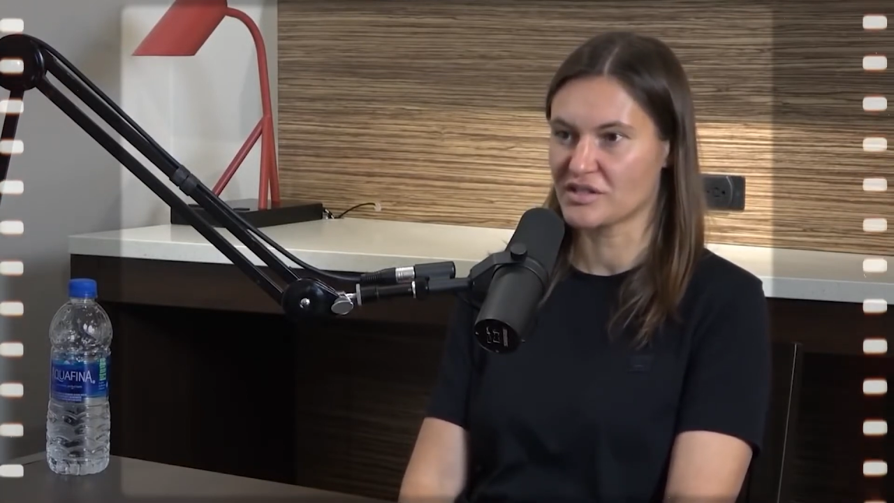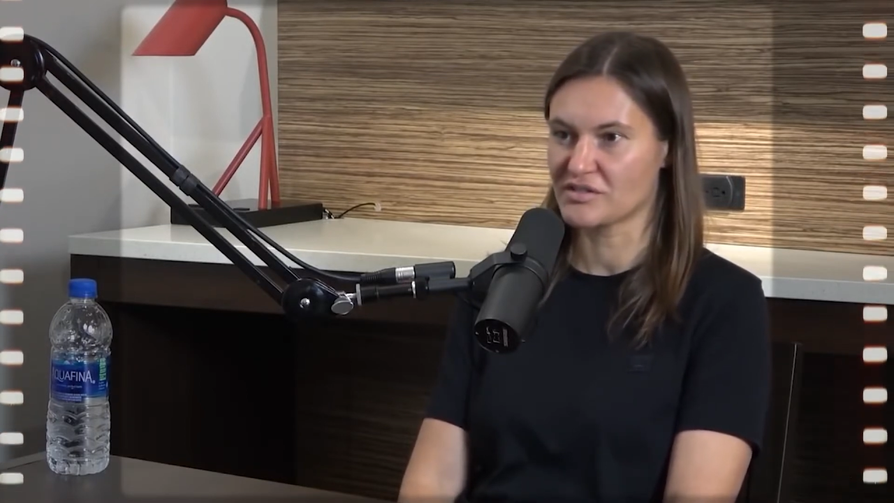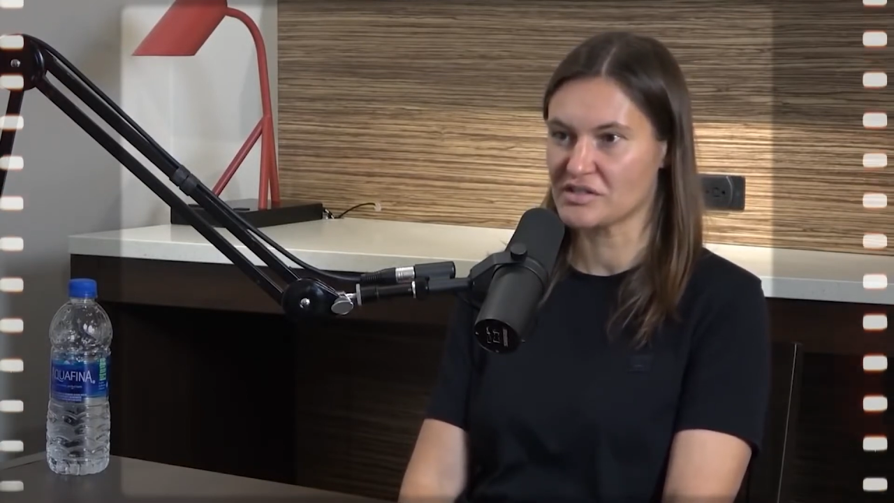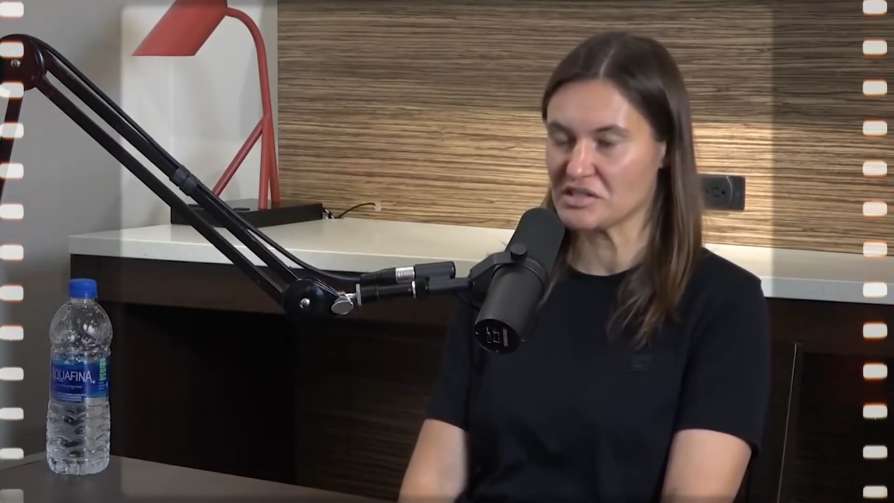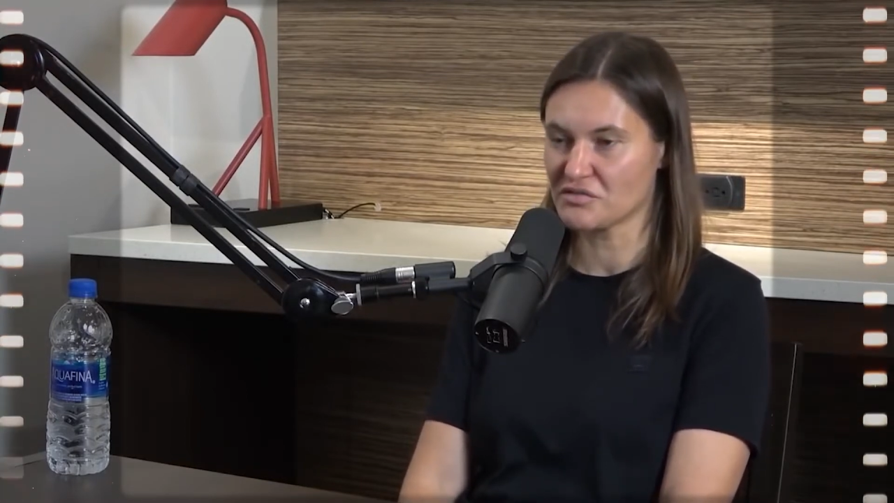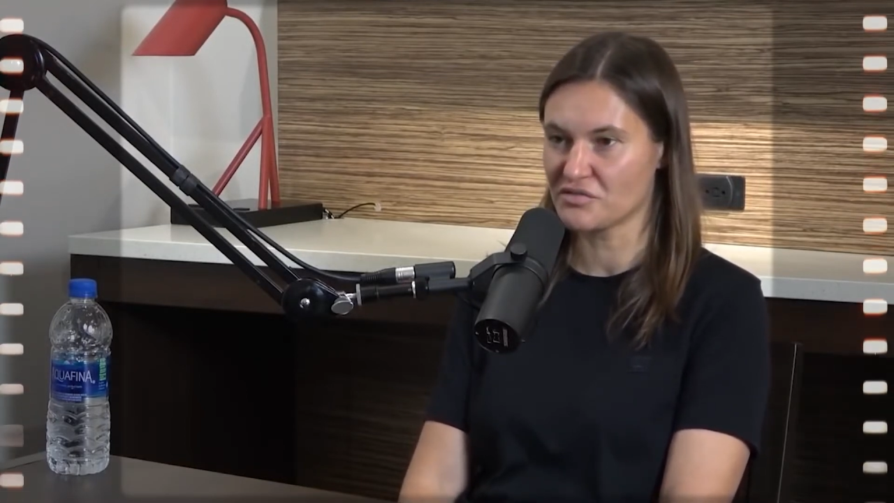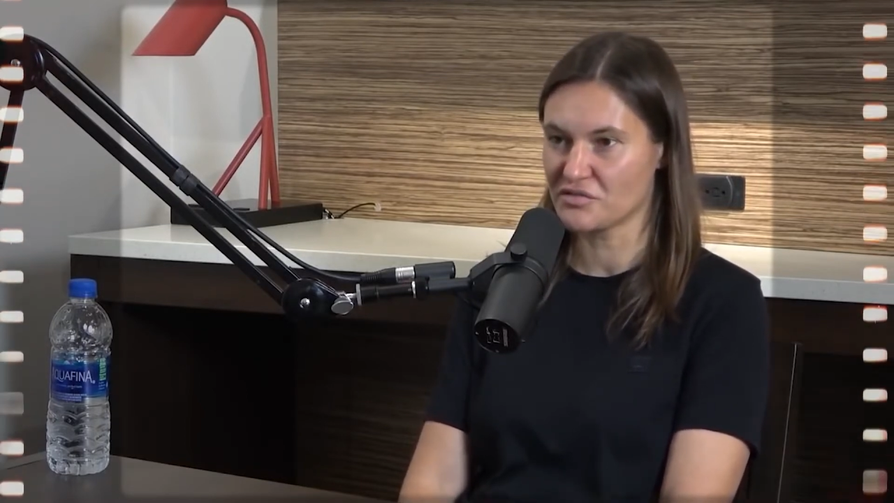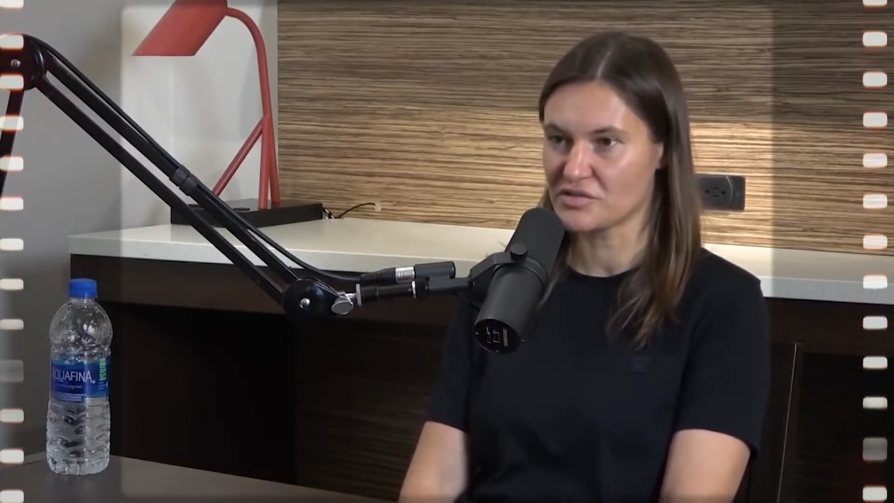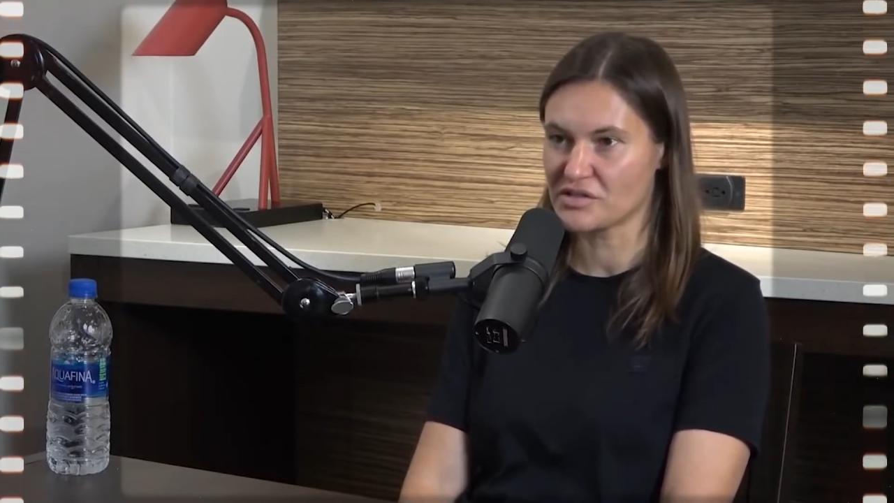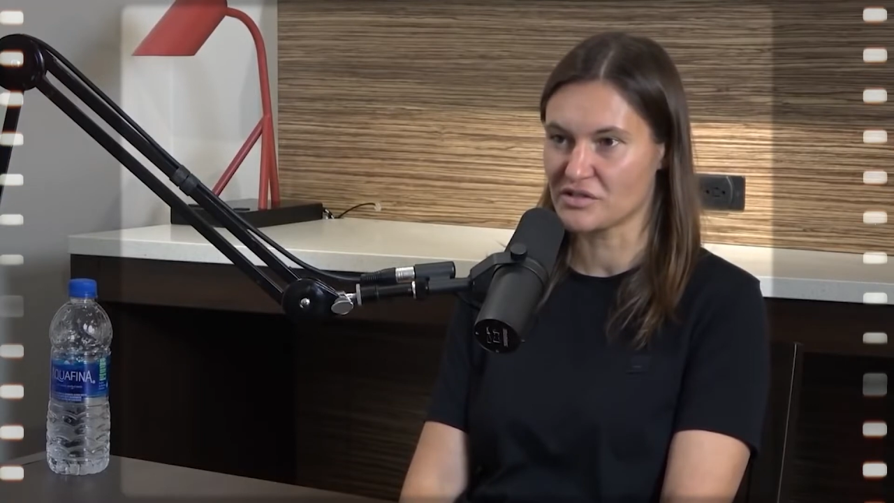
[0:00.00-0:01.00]
and it still
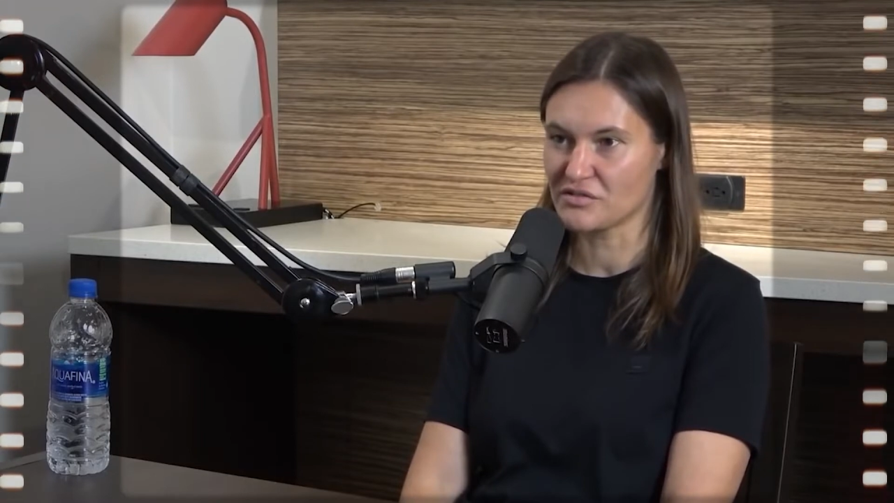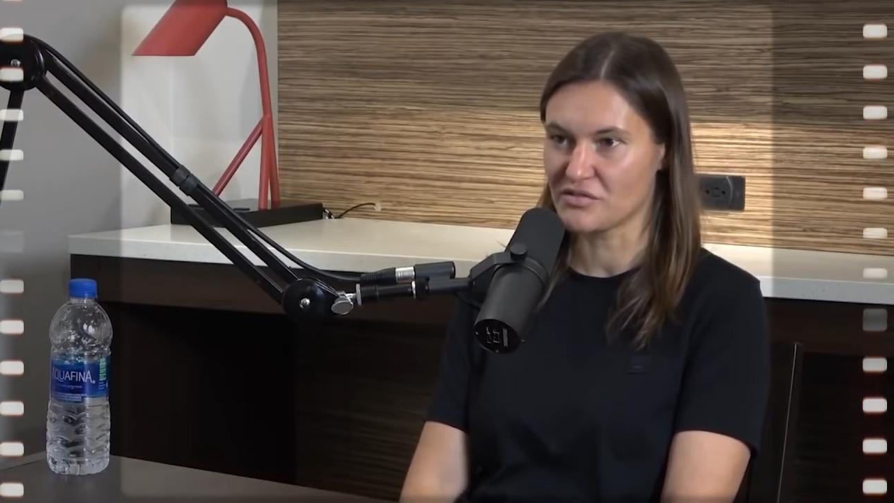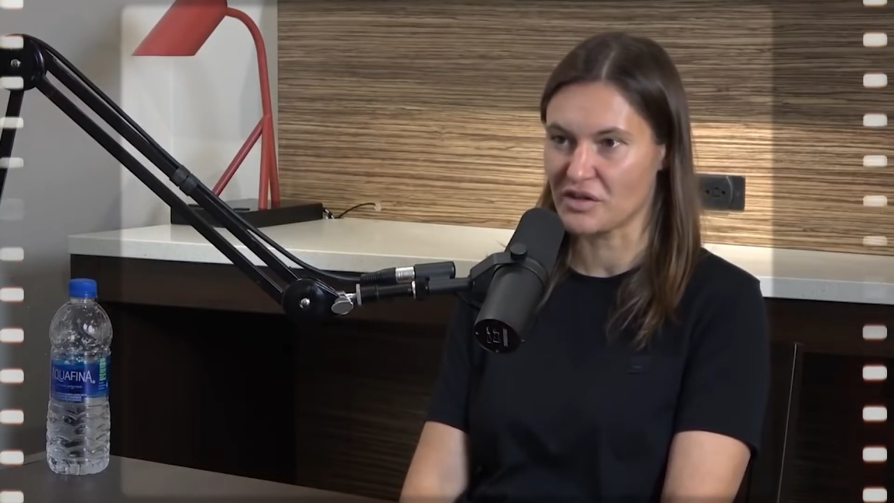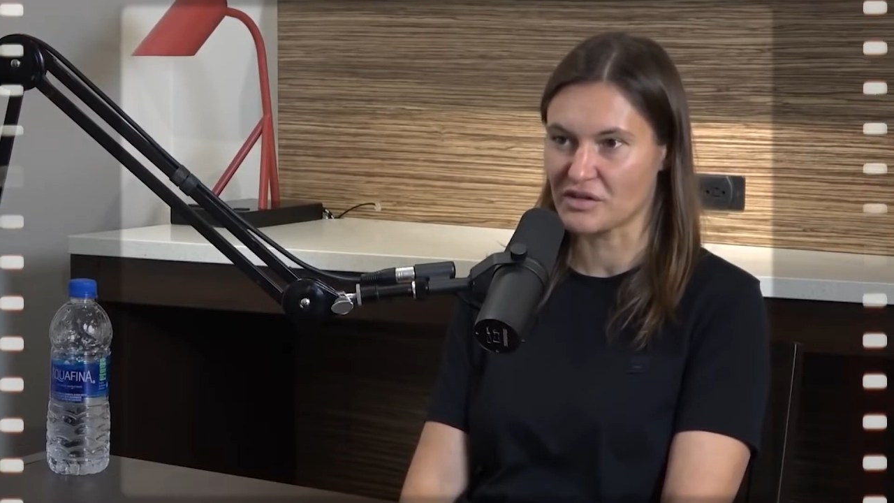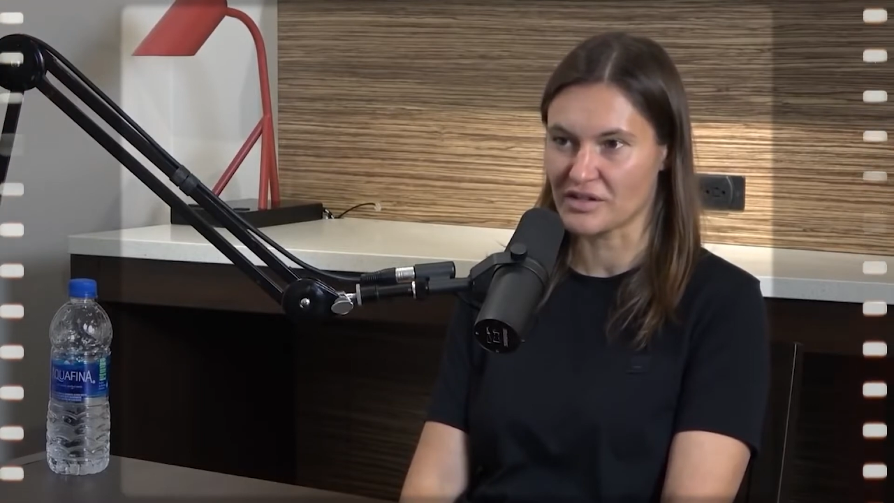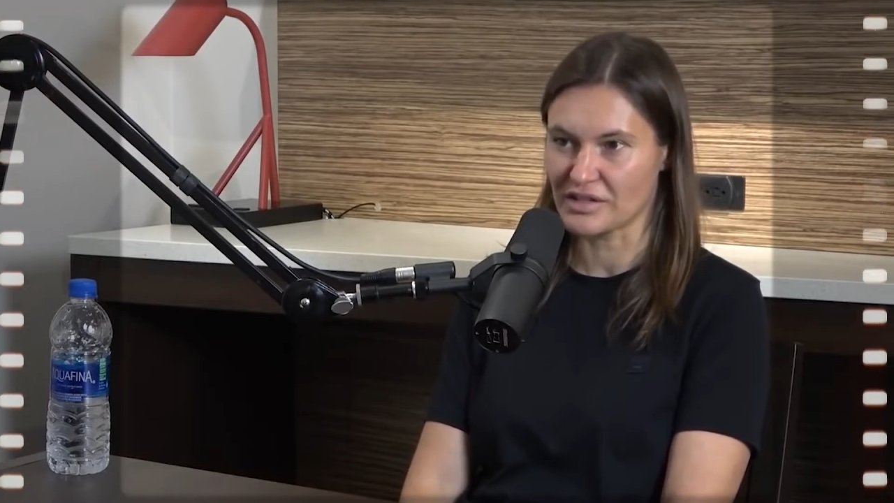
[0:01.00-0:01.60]
it still felt